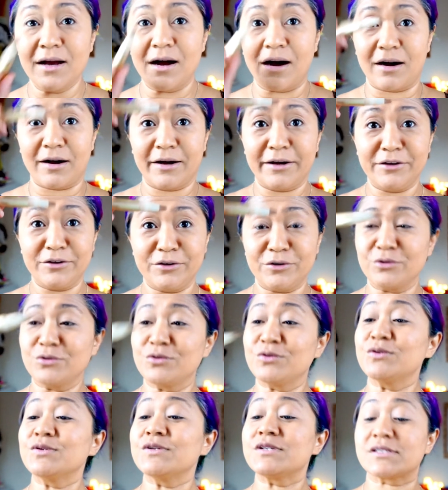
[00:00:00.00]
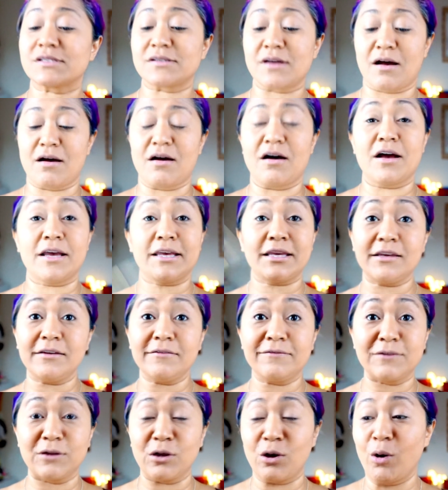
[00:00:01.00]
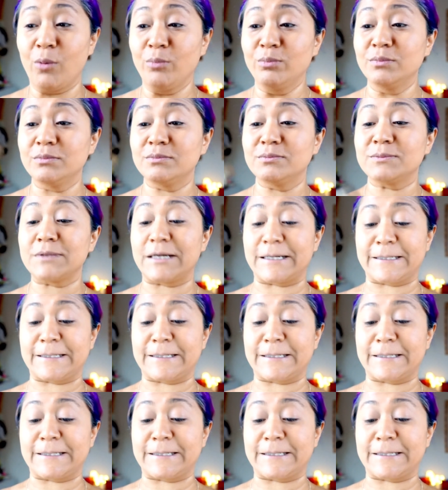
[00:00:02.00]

I use Eve Lom